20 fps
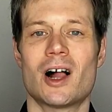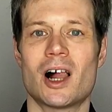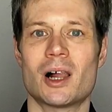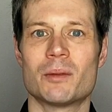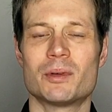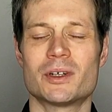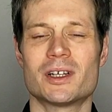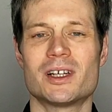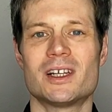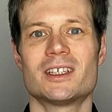I'll
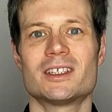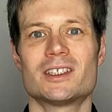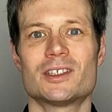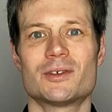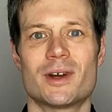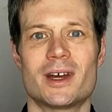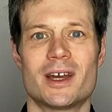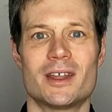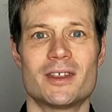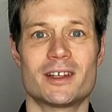put a link
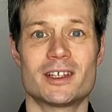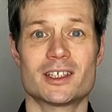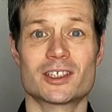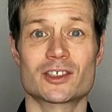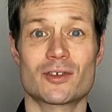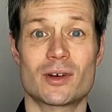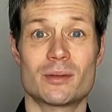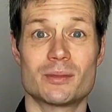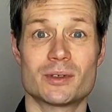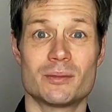to it in the
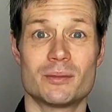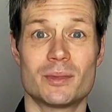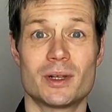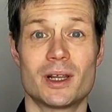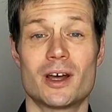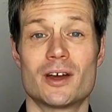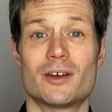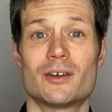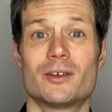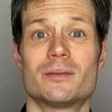description
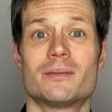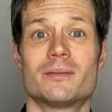below.